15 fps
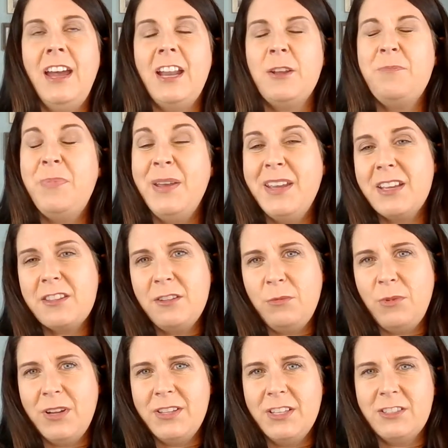how to pick
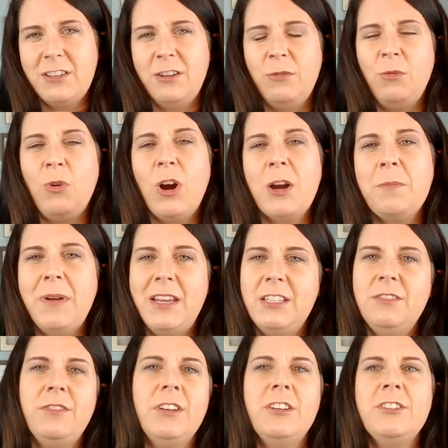the one that's going to work
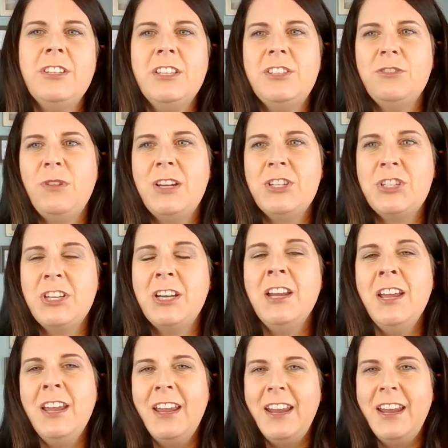best for your situation,